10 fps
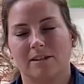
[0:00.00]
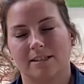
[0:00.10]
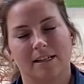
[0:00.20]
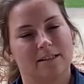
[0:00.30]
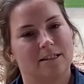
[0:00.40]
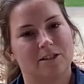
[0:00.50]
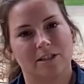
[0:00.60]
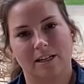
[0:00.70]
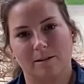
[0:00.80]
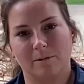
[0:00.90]
second that you
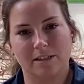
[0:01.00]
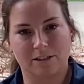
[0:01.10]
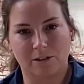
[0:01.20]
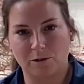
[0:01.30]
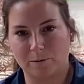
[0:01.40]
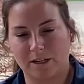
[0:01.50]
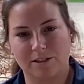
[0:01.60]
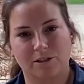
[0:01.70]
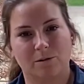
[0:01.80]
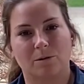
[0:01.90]
can because it goes by
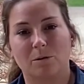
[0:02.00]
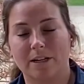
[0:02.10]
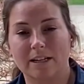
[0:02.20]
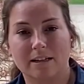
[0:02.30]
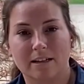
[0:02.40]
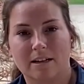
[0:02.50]
so quick.